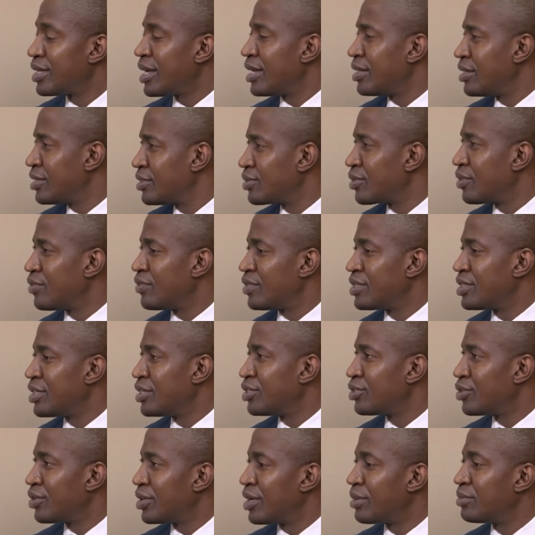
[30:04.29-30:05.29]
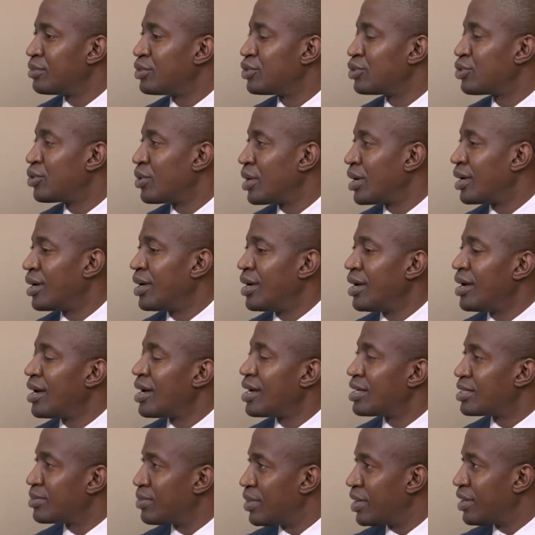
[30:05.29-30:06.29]
and this conversation, I'm sure,
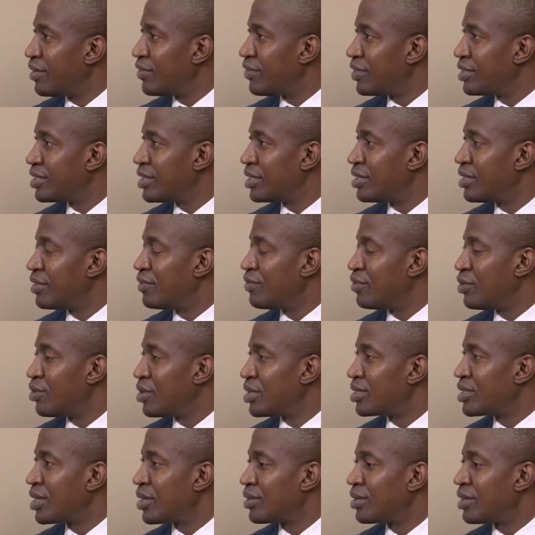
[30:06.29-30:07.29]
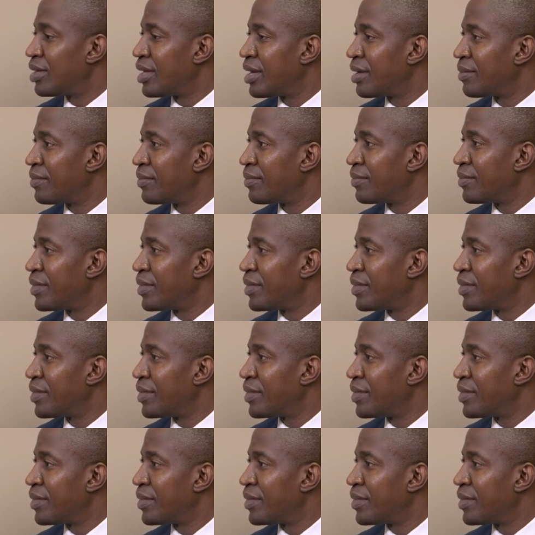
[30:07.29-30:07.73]
has benefited the viewers out there.